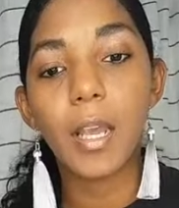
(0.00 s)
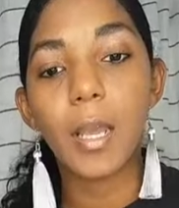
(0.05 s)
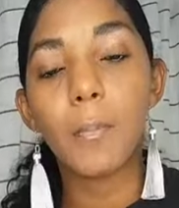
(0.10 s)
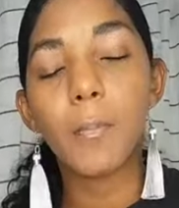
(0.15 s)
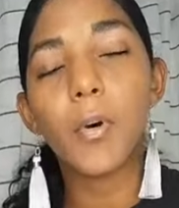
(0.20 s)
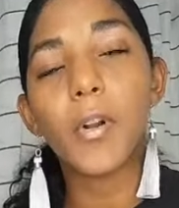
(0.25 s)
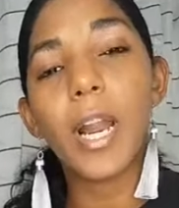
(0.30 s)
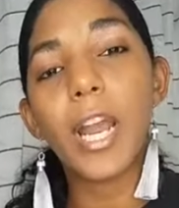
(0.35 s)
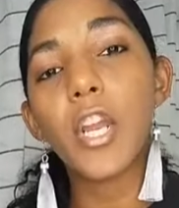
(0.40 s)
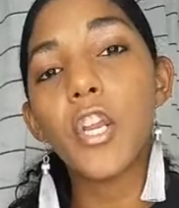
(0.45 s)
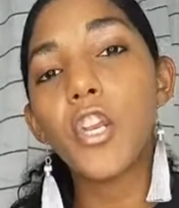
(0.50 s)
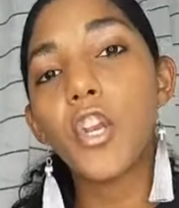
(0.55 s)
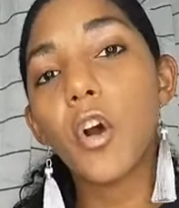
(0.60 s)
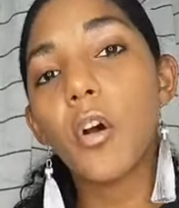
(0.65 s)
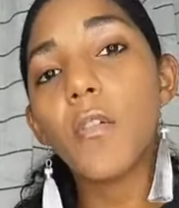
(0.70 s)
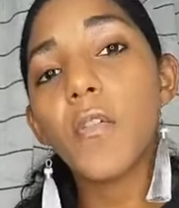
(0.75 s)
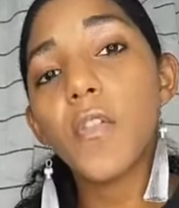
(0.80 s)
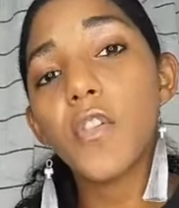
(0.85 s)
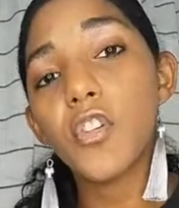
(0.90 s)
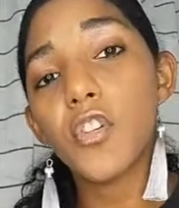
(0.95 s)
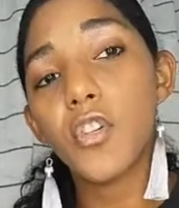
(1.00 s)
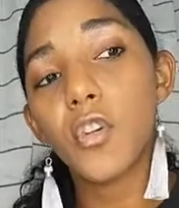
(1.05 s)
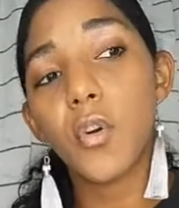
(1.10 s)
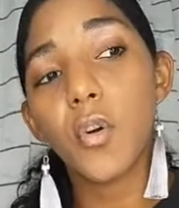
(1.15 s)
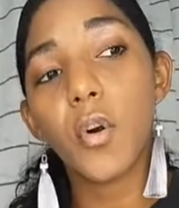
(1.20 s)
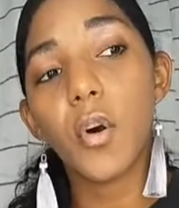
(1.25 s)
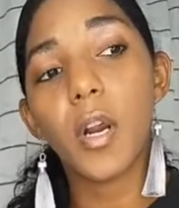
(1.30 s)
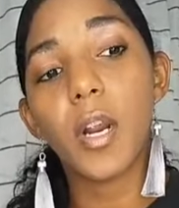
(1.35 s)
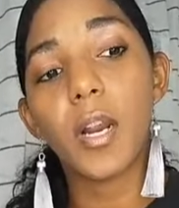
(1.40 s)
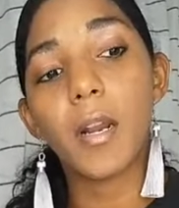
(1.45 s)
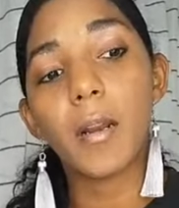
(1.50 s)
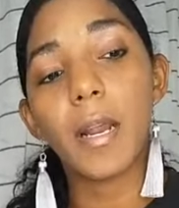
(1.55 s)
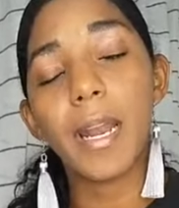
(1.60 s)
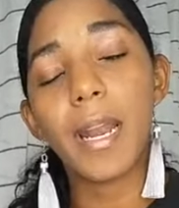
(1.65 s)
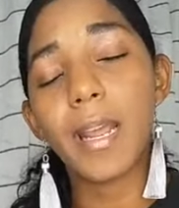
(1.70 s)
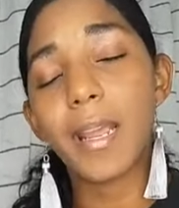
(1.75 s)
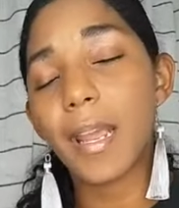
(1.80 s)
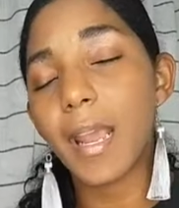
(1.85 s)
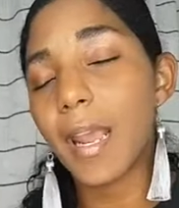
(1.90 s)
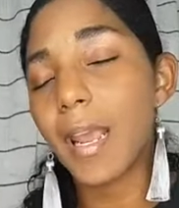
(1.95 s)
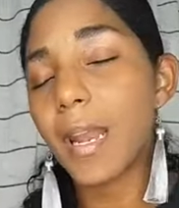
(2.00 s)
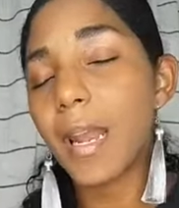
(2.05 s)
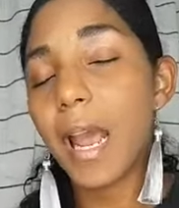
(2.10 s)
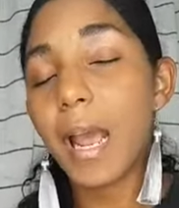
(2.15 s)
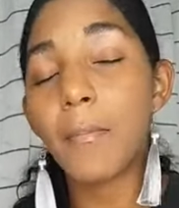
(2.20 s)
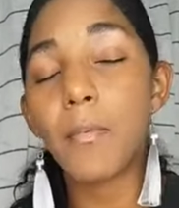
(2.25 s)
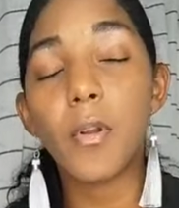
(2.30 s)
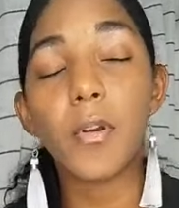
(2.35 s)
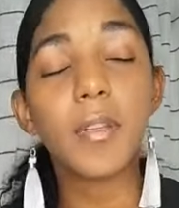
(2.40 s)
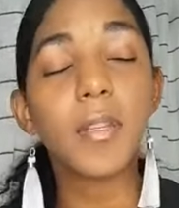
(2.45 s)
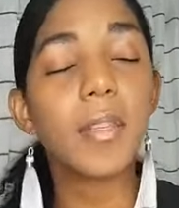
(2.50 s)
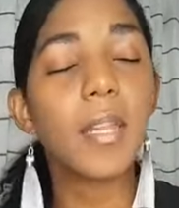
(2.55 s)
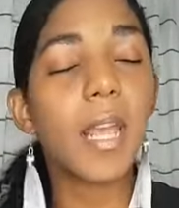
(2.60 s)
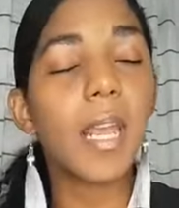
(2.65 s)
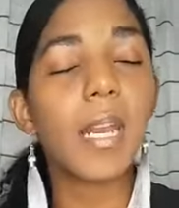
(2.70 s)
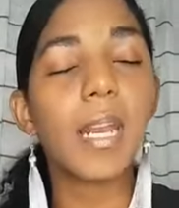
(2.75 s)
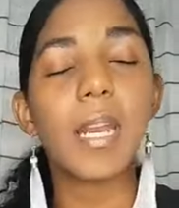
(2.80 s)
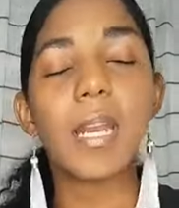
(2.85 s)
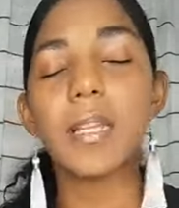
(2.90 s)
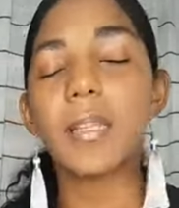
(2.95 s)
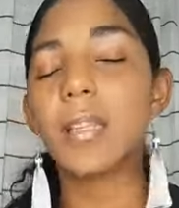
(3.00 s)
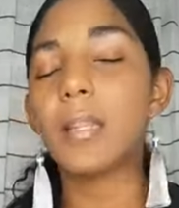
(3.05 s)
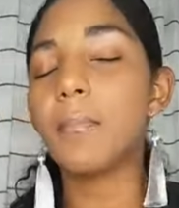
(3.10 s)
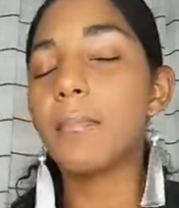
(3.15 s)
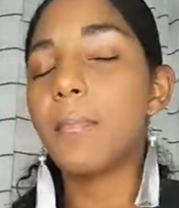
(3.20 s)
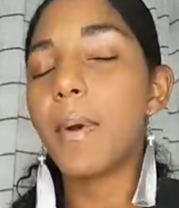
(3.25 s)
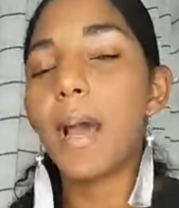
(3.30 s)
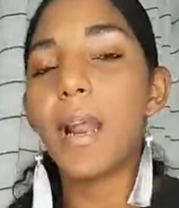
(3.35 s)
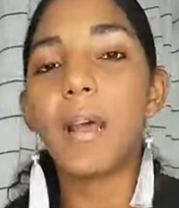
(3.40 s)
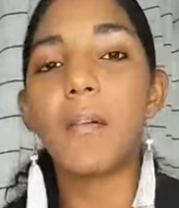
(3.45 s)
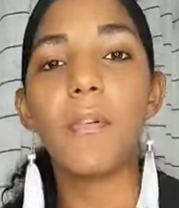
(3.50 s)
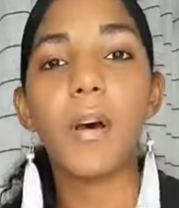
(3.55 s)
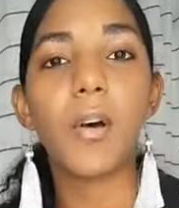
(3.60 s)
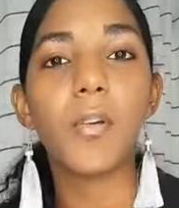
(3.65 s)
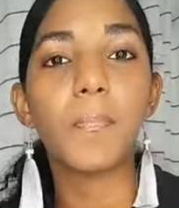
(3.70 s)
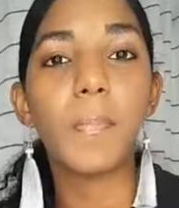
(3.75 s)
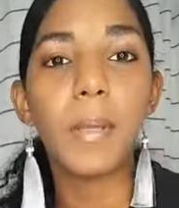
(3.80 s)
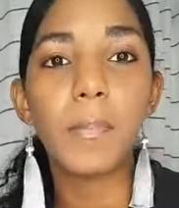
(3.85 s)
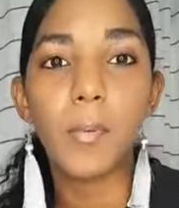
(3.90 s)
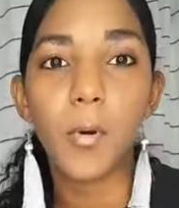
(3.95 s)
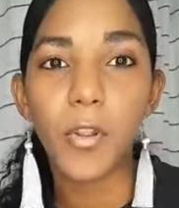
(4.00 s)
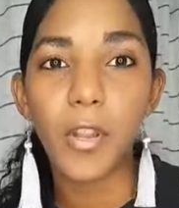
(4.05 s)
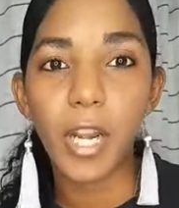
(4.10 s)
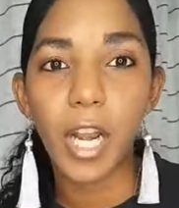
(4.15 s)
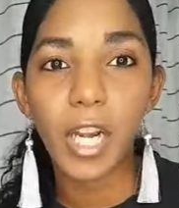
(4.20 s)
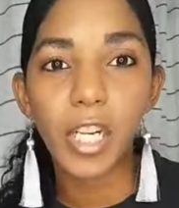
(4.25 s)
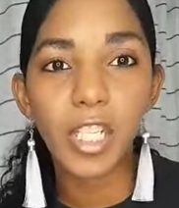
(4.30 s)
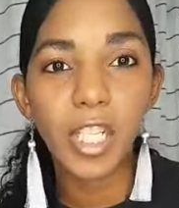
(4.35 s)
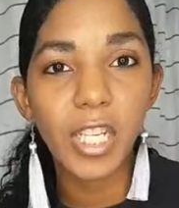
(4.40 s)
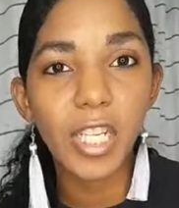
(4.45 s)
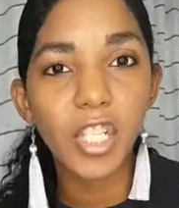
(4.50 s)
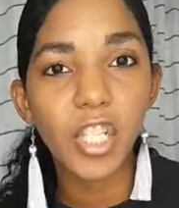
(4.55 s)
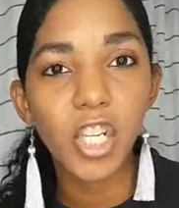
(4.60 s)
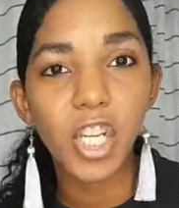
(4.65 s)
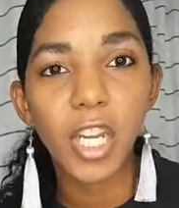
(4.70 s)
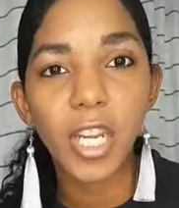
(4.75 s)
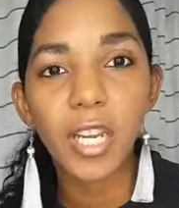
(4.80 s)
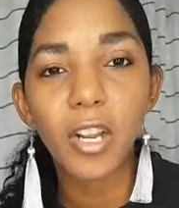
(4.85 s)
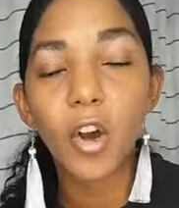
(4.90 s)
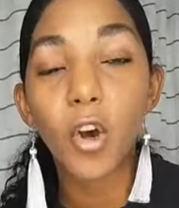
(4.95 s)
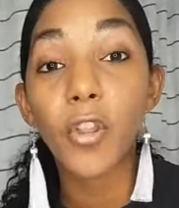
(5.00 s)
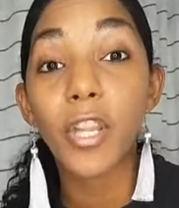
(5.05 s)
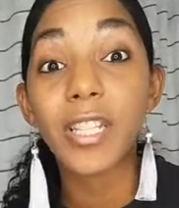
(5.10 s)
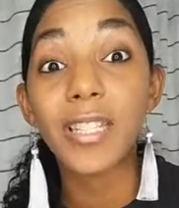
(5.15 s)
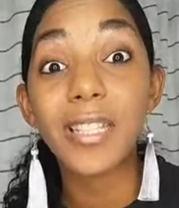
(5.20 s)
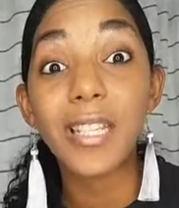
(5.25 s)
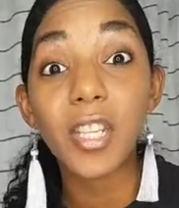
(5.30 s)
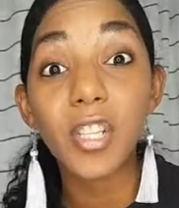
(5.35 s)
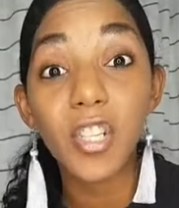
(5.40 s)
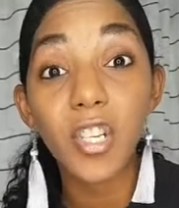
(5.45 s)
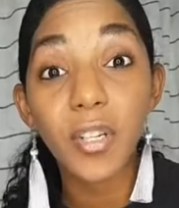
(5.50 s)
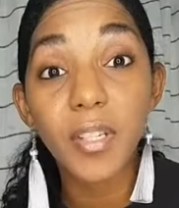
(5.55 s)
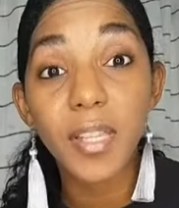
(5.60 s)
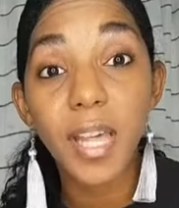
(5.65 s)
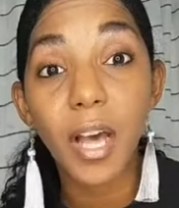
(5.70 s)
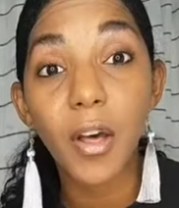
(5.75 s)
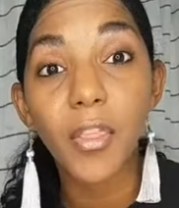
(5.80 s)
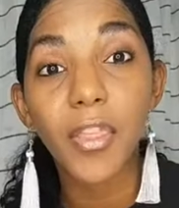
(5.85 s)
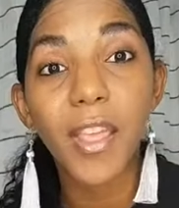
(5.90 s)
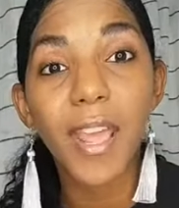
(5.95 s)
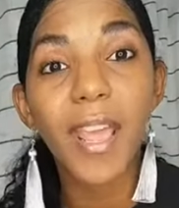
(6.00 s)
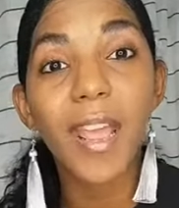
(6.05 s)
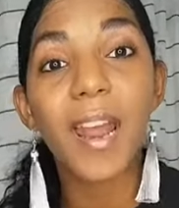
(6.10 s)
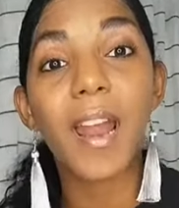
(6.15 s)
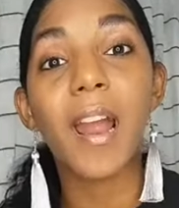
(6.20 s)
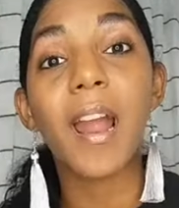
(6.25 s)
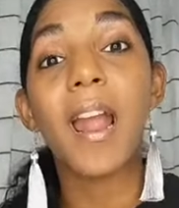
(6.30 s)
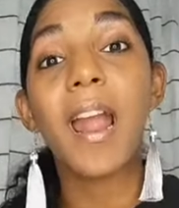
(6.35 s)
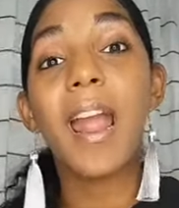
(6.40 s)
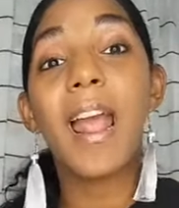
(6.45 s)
But I know for sure, and again, I'm not saying anything bad about people that are teaching or the teachers out there.